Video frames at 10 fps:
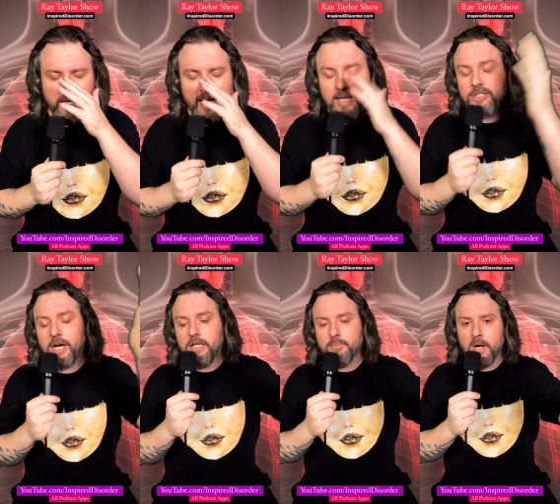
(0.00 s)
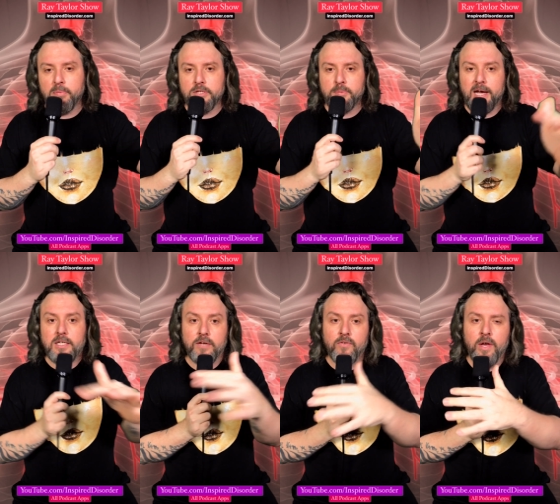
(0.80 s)
And it changed my
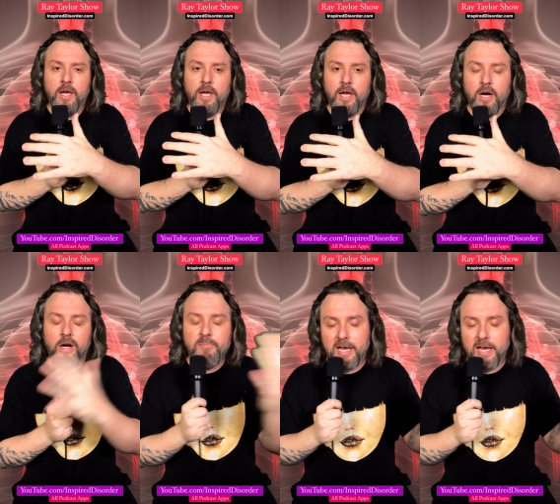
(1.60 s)
perspective on